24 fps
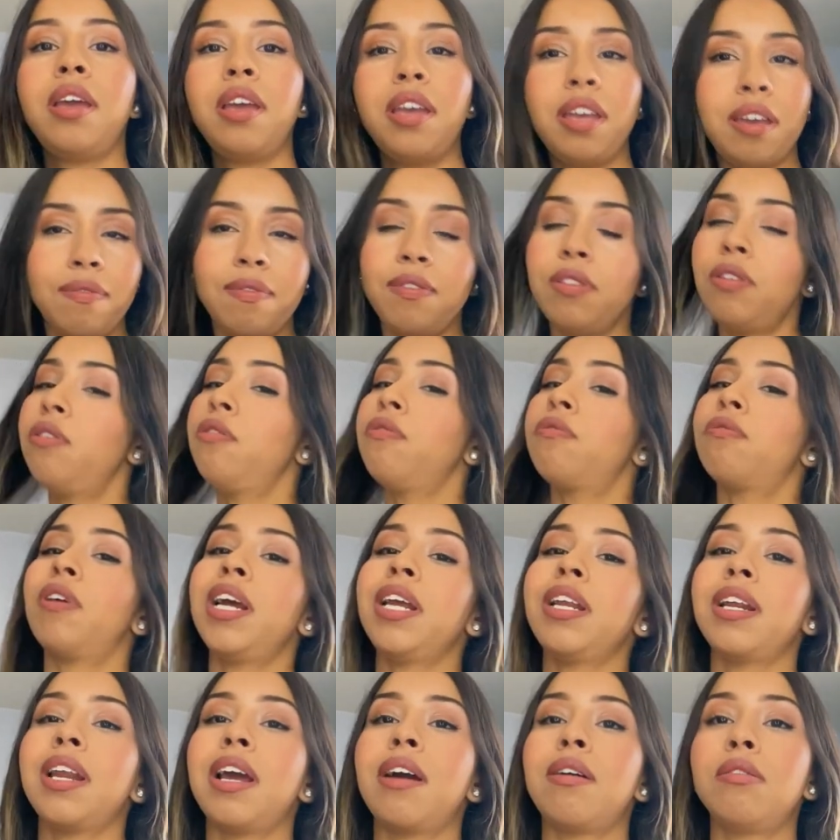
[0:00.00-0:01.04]
Even though
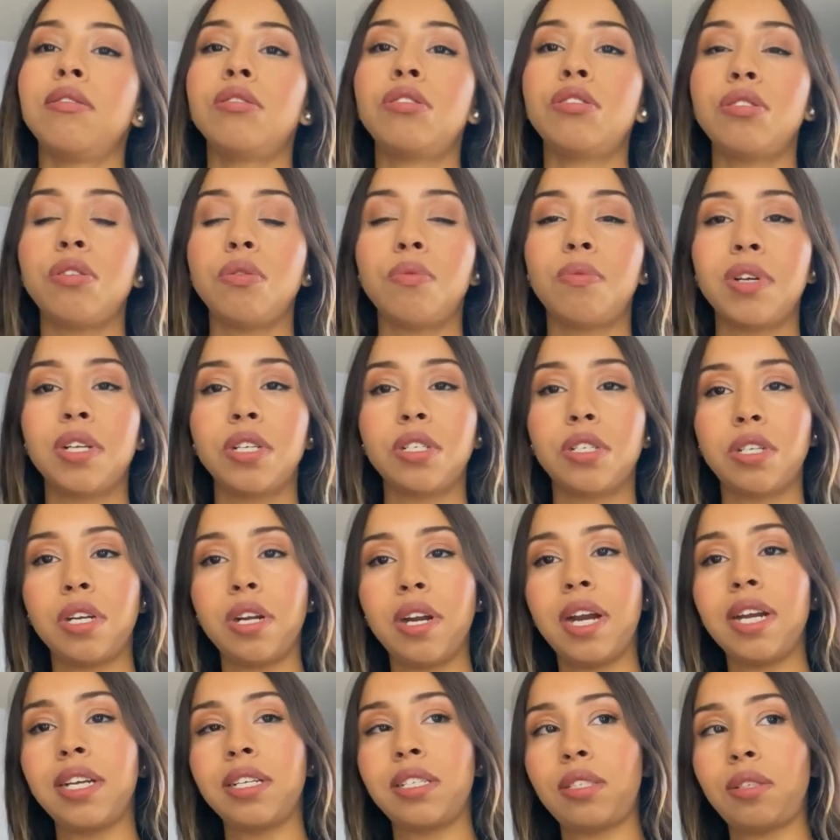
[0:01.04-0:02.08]
right now it's the winter,
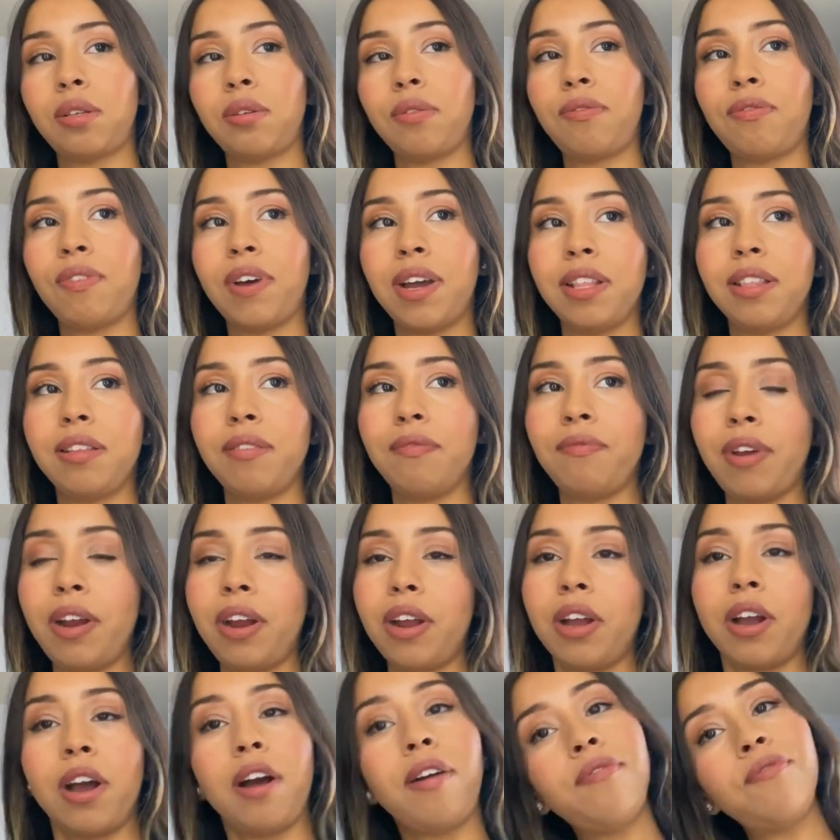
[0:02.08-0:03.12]
I still find them very
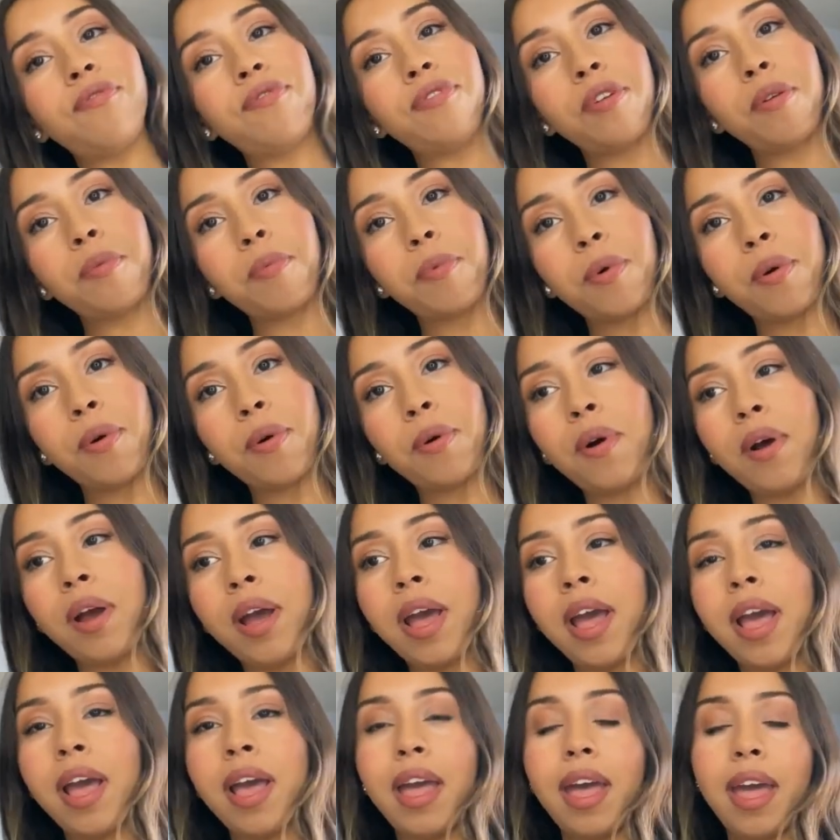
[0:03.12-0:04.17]
comfortable
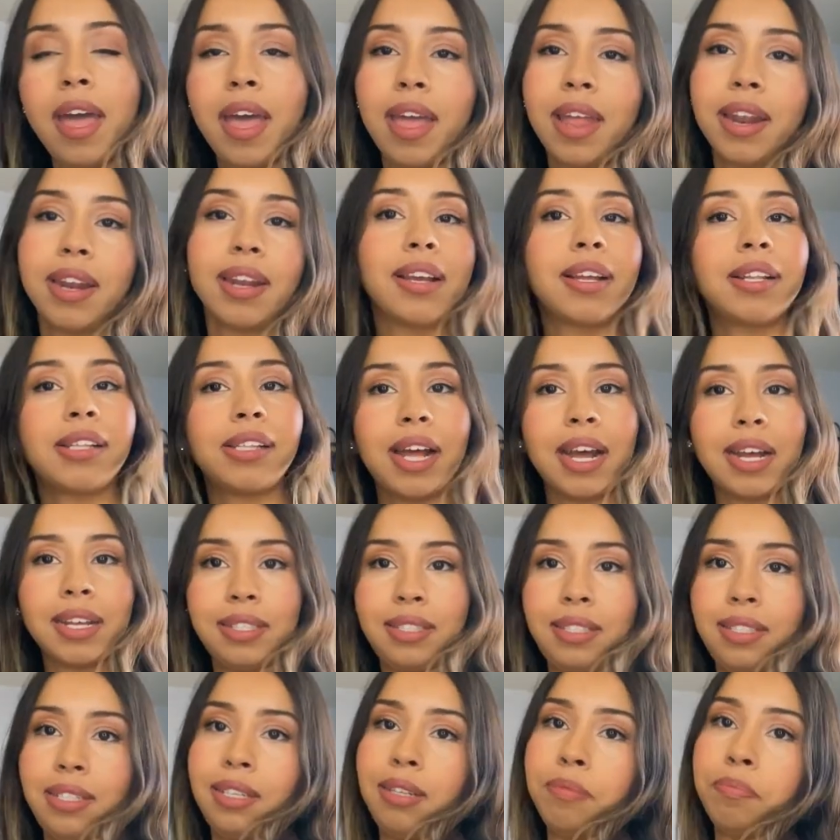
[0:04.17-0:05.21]
and
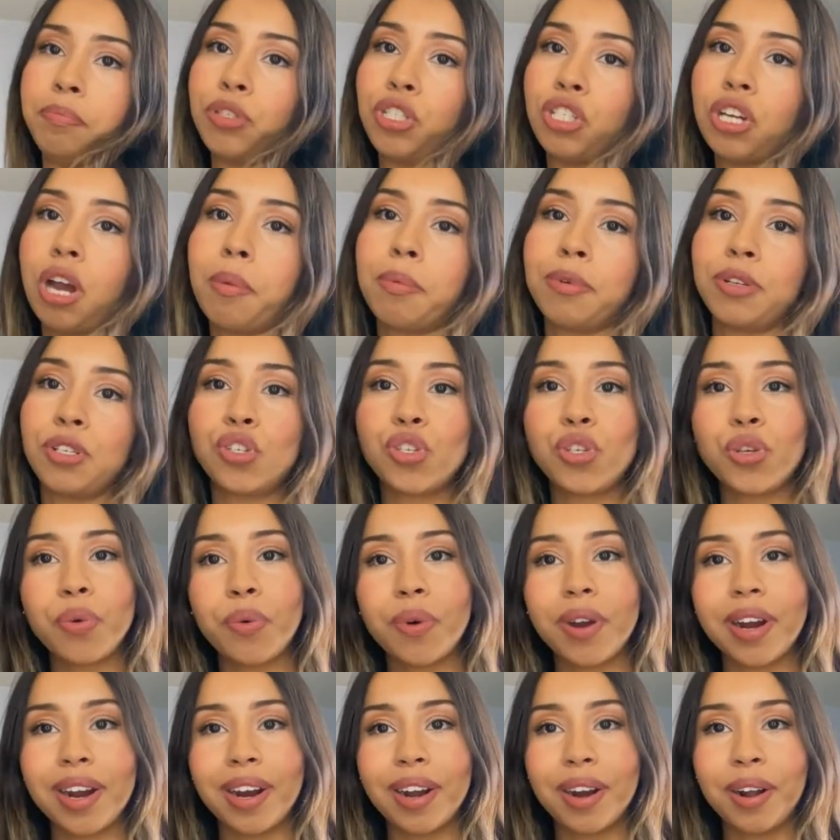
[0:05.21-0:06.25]
classy pajamas to
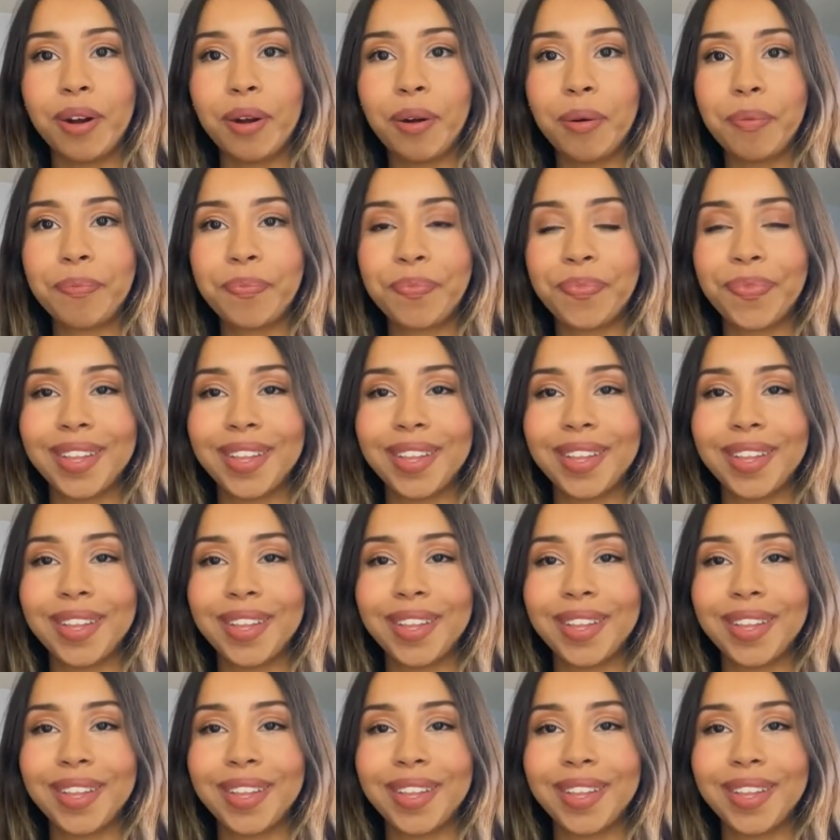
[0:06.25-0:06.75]
wear at home.